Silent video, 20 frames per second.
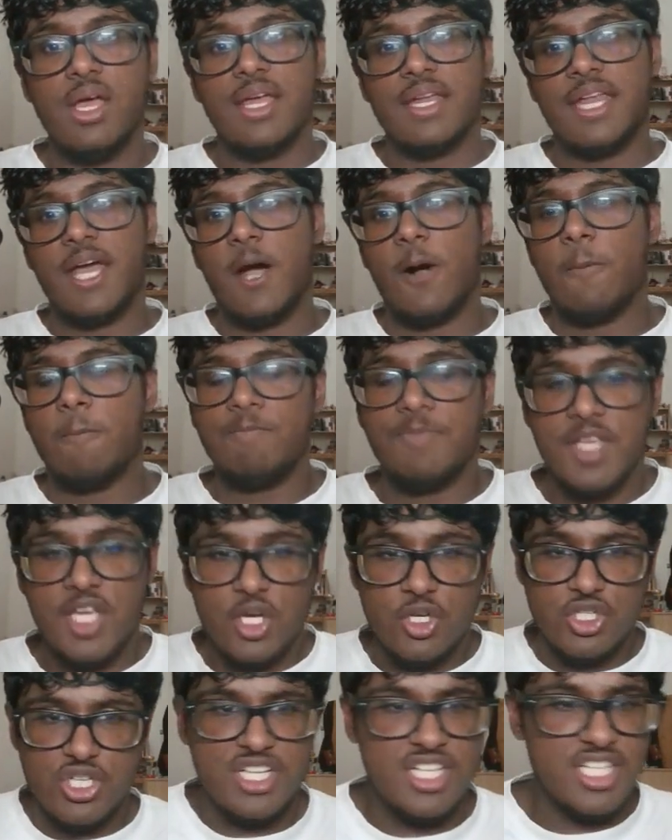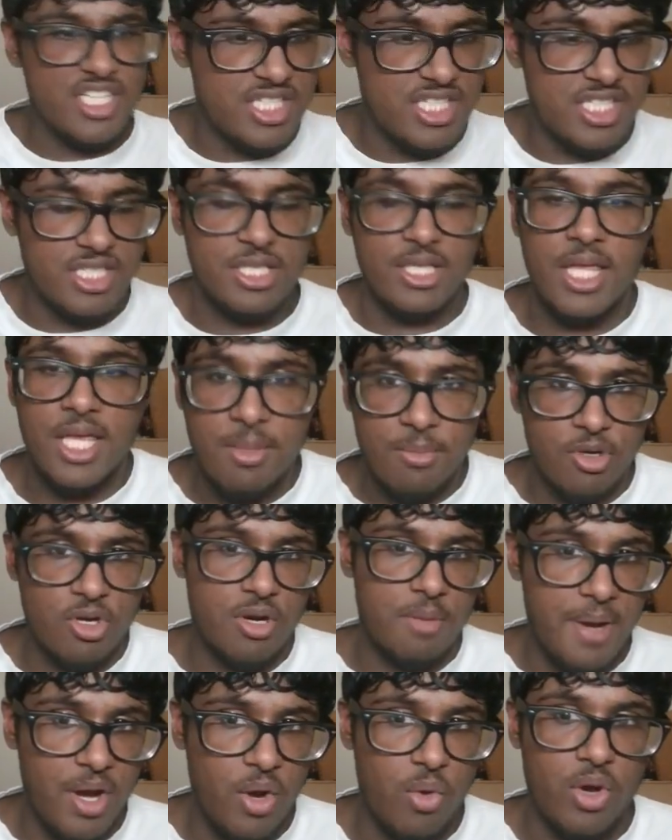Now, here's a disclaimer
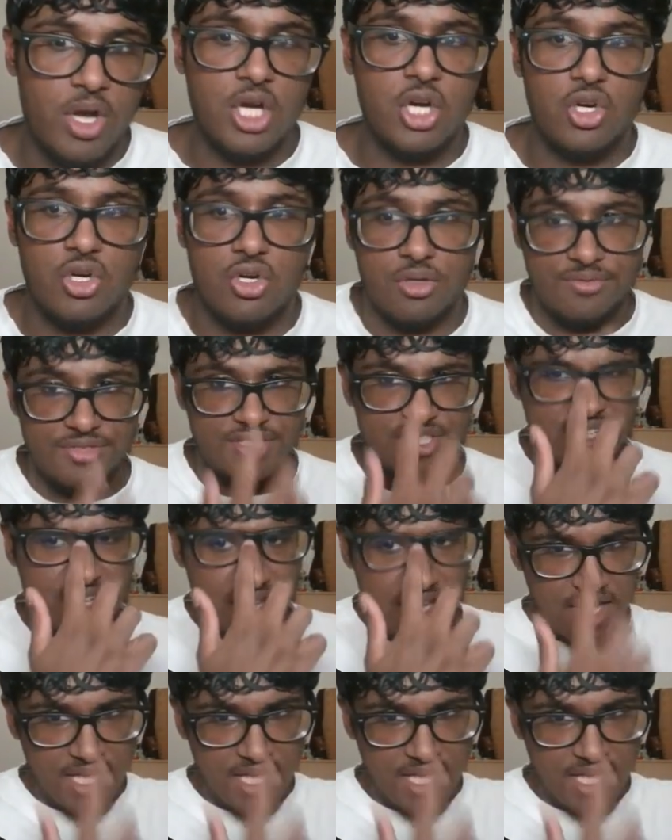about curves.